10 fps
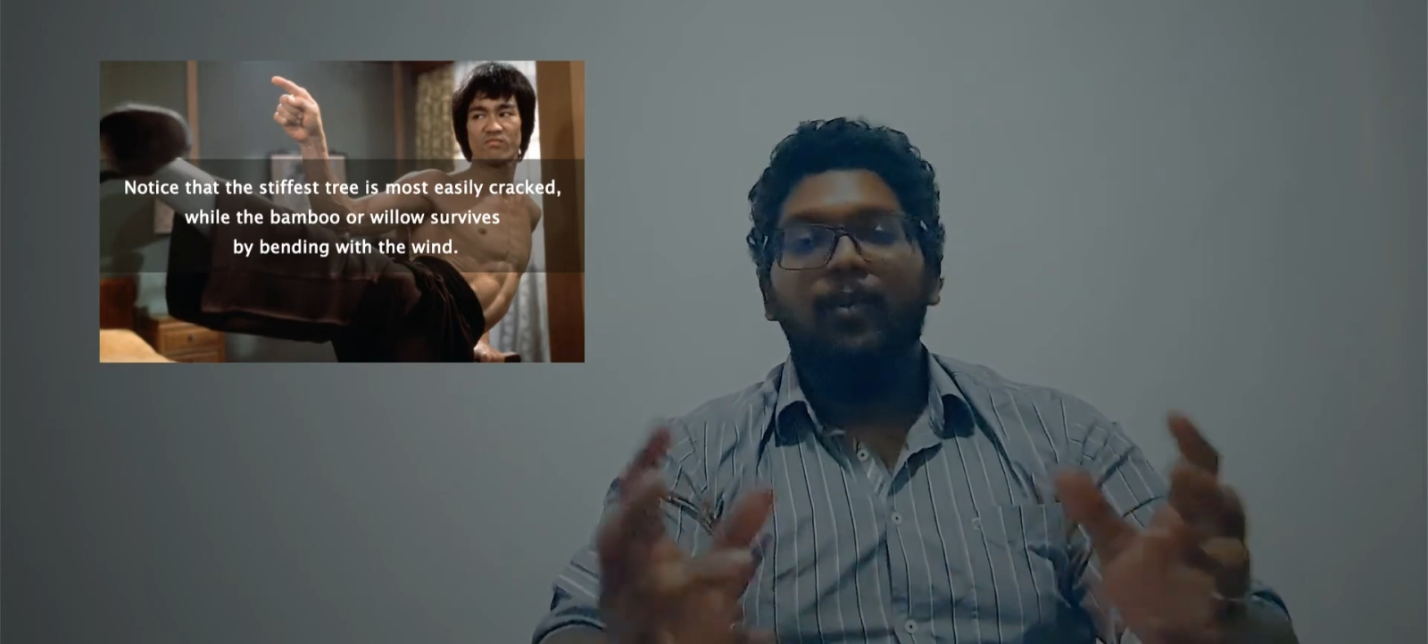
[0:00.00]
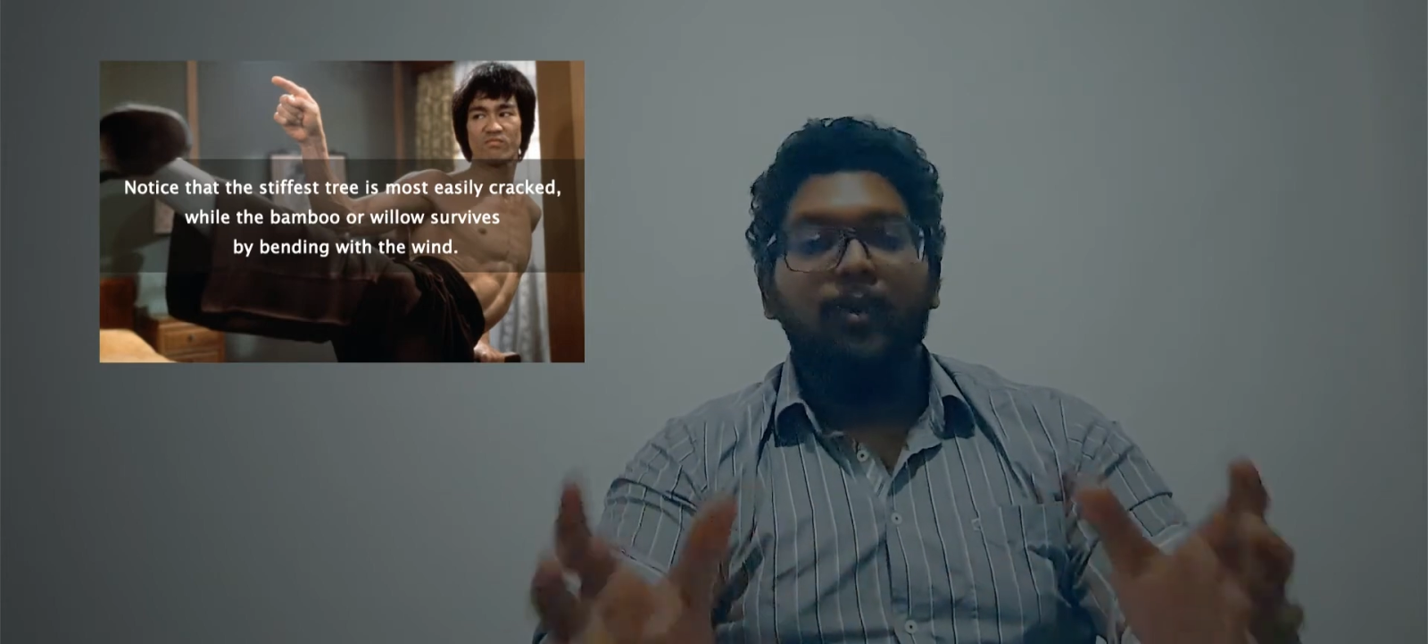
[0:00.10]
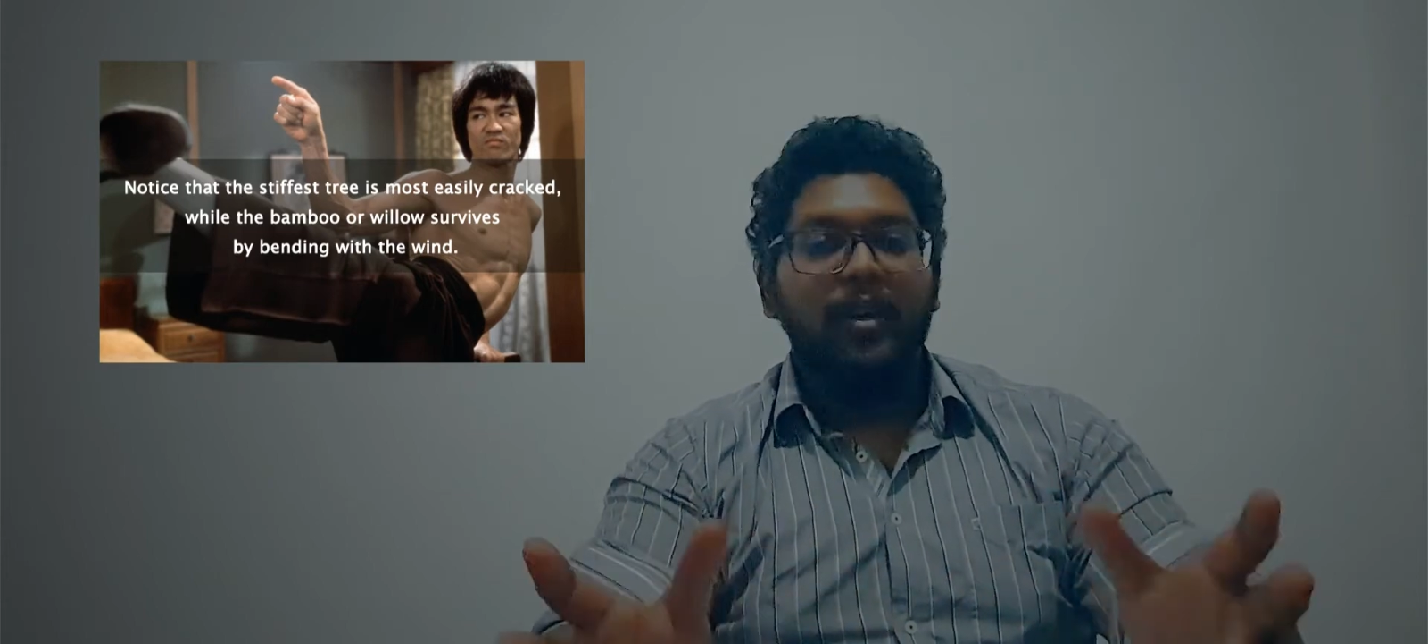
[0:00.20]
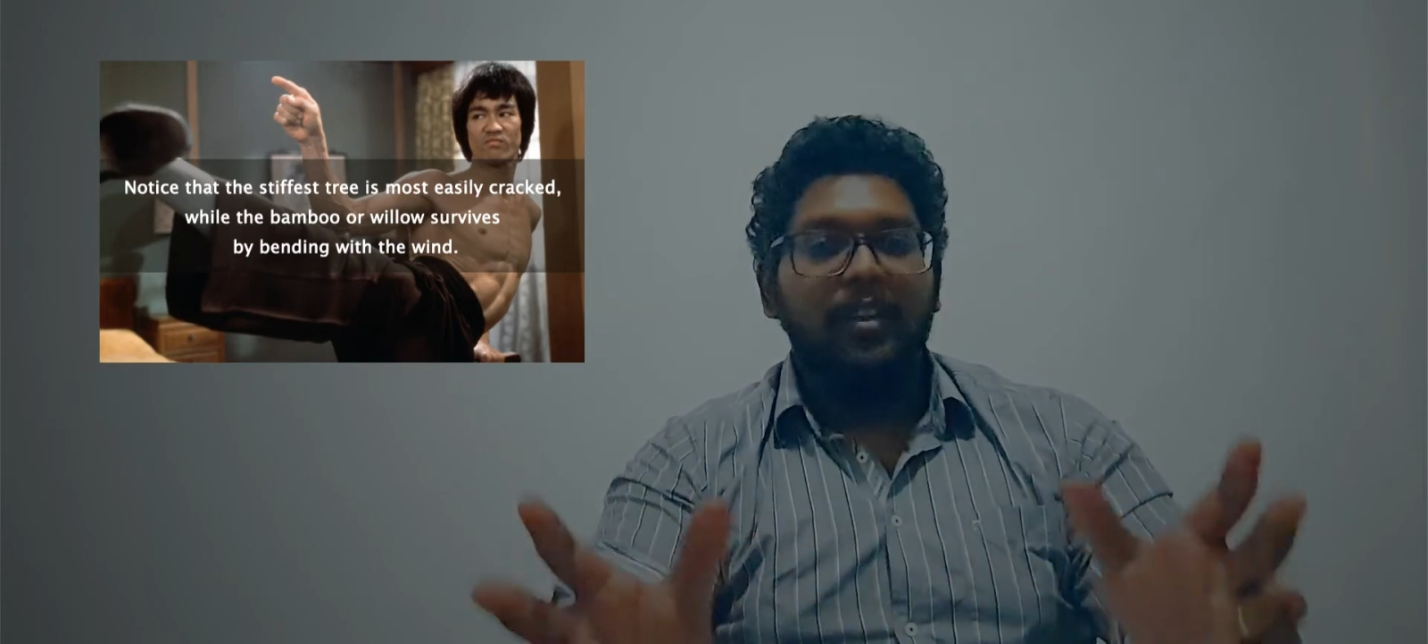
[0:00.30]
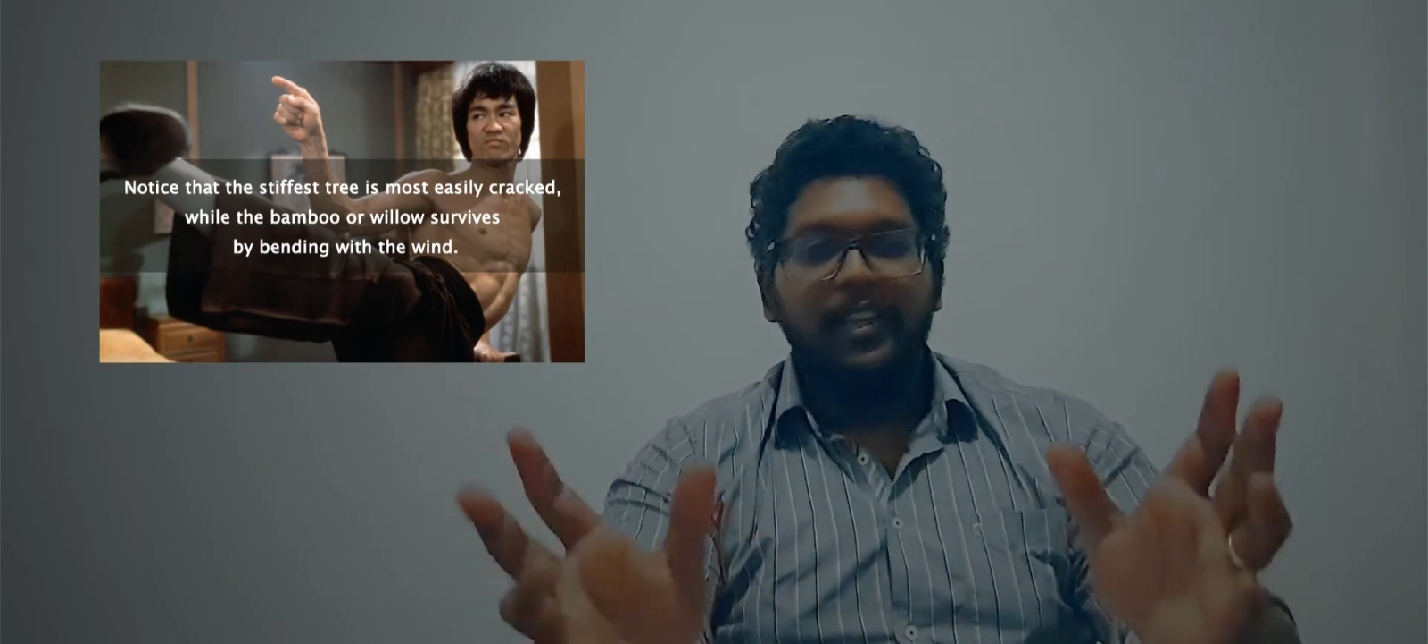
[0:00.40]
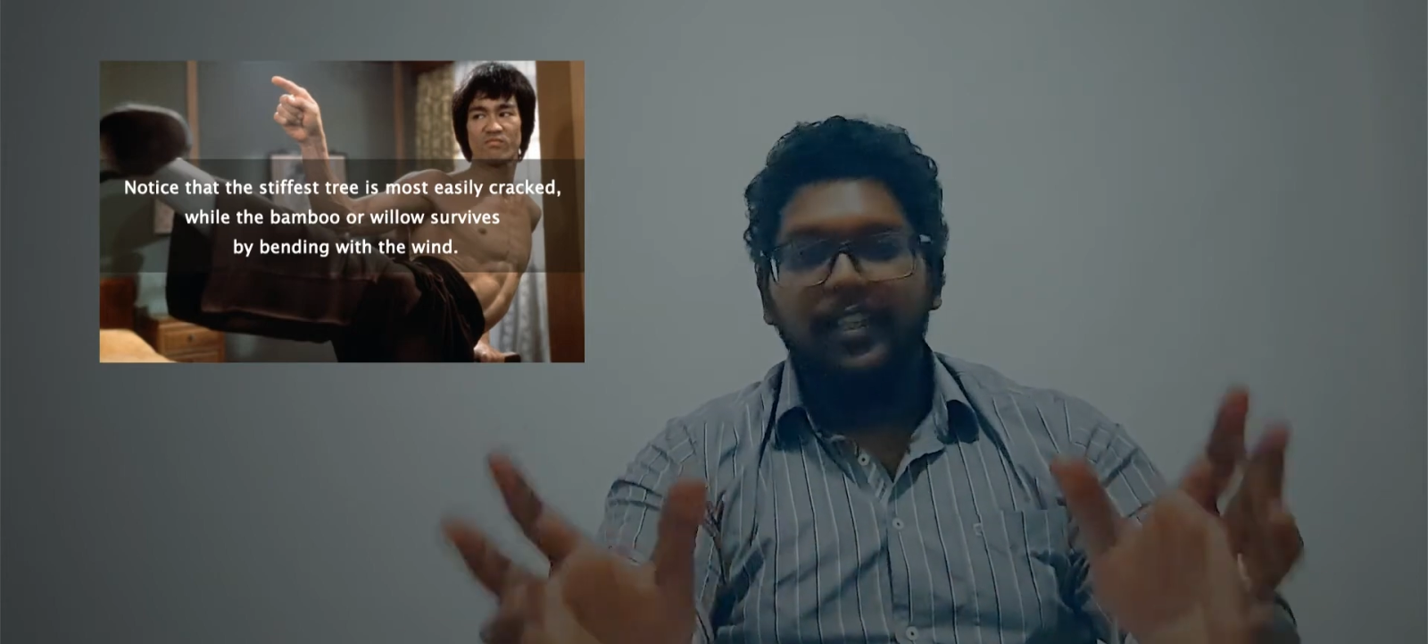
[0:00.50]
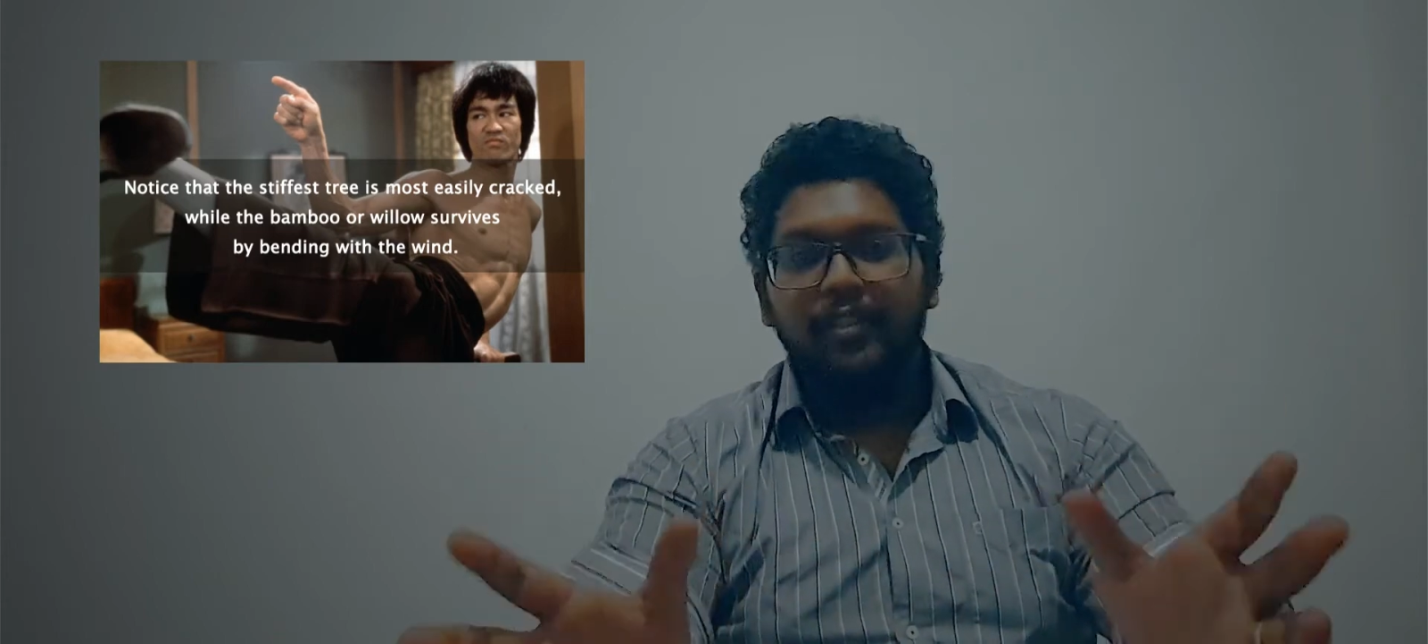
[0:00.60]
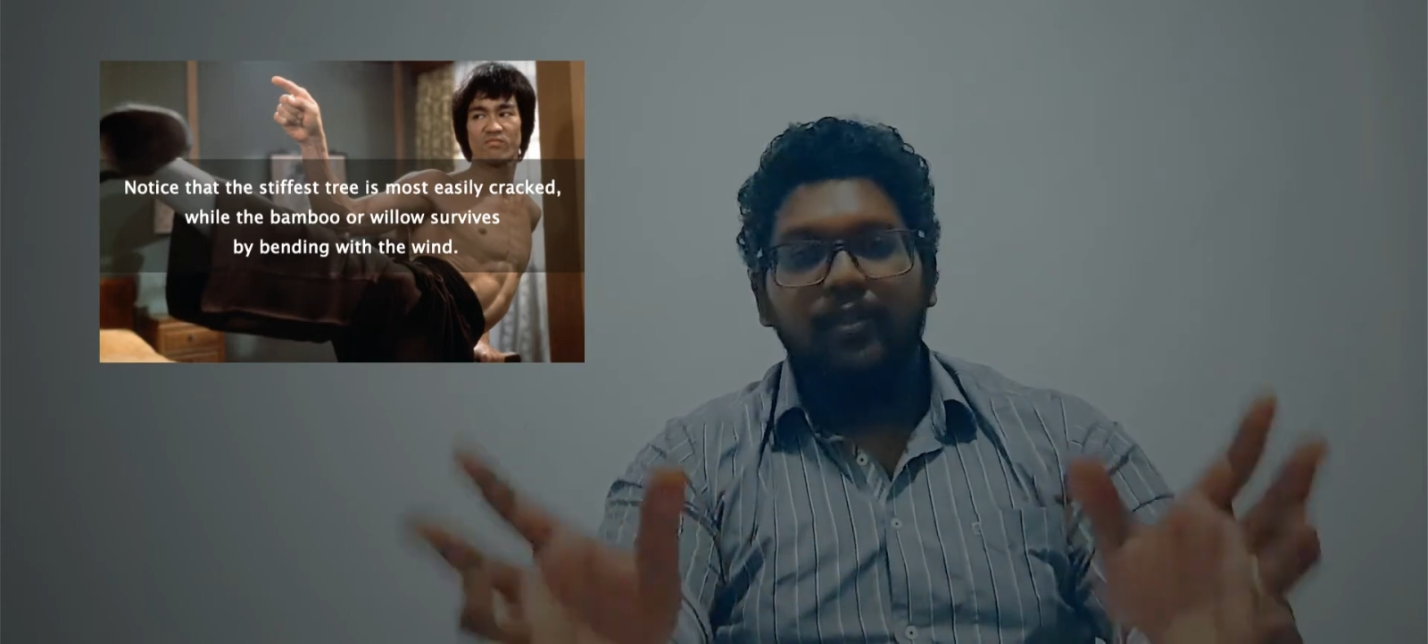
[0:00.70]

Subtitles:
world is